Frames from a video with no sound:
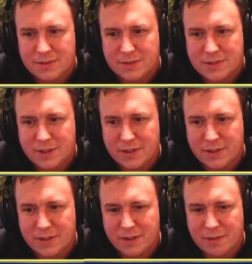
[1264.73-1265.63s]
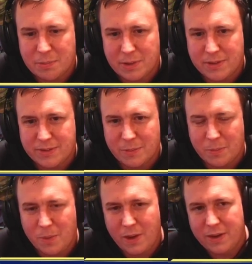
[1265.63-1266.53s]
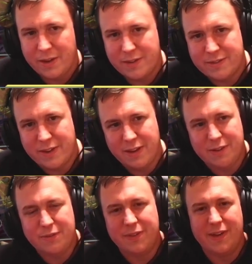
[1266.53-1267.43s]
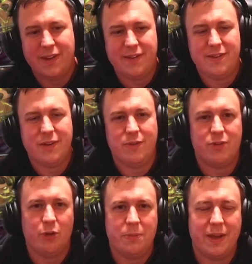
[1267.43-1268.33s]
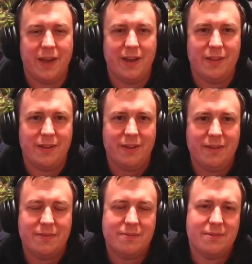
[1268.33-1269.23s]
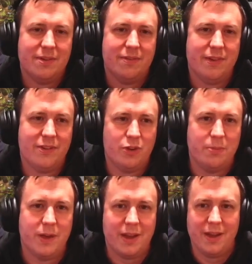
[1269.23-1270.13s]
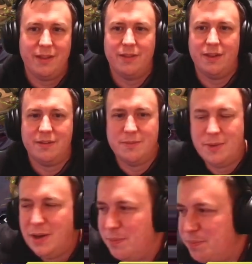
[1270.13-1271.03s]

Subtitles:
So they could put us on 1 next turn if they don't top deck anything. If they top deck anything, well,